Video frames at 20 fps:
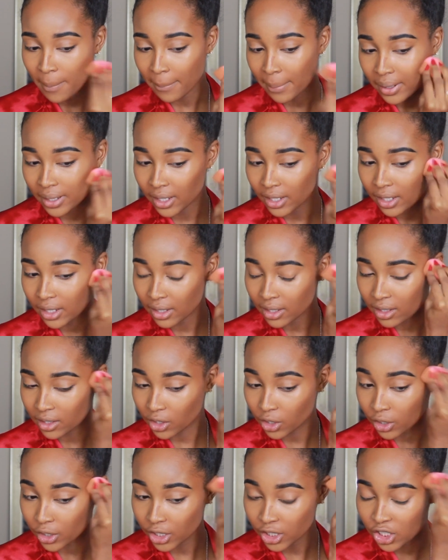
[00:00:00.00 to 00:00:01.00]
but
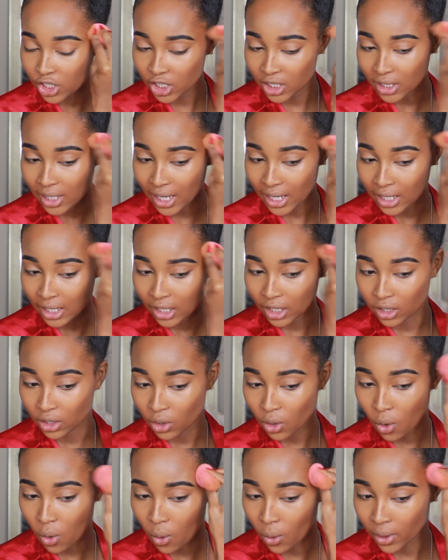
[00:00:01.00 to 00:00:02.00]
Christian dating
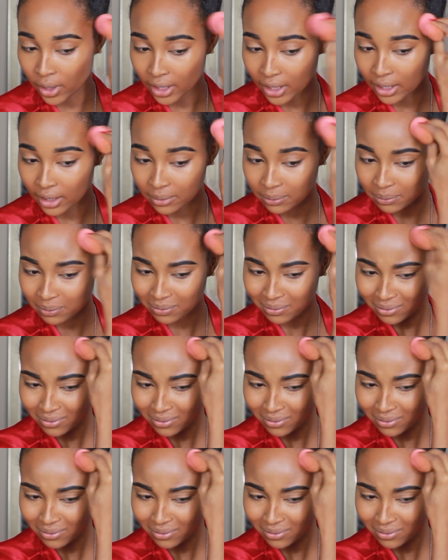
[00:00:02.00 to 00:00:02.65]
and courting,